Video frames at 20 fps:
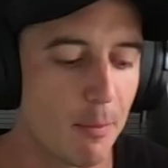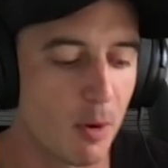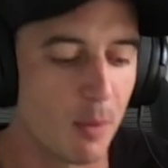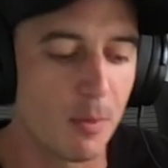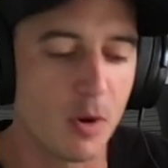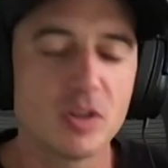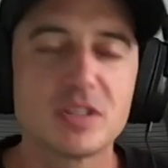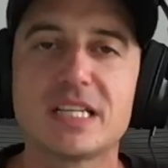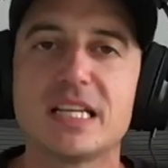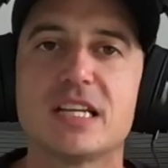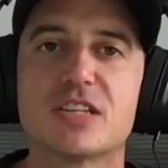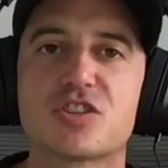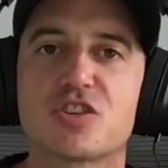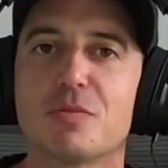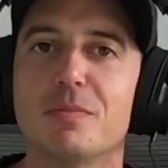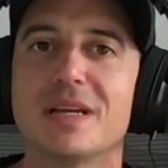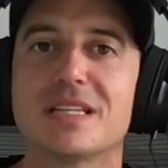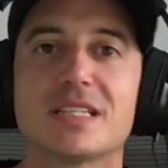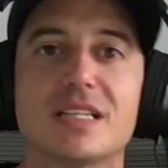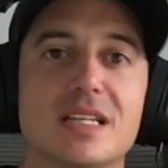a
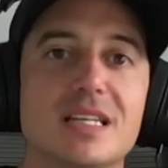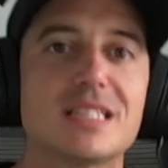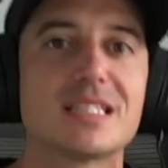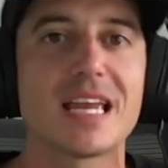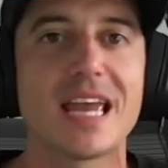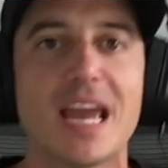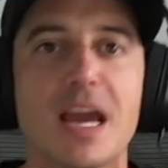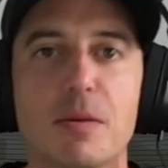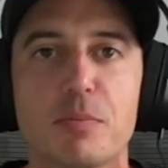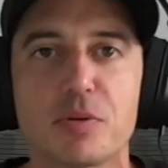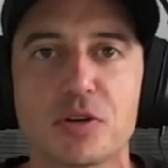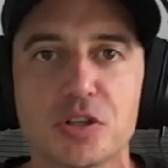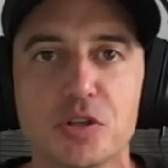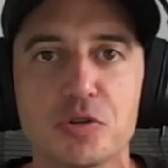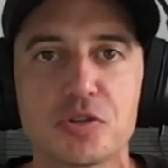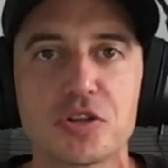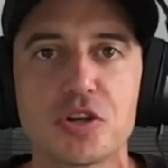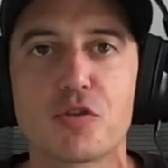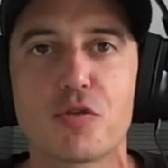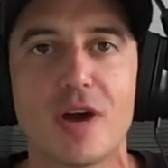multi-instrumentalist and
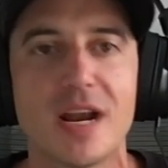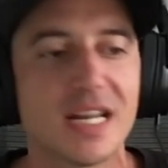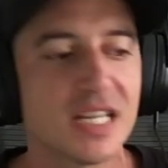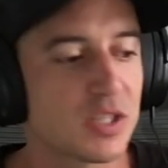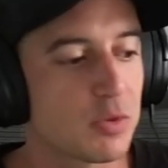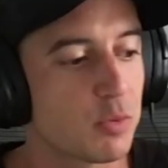producer, credits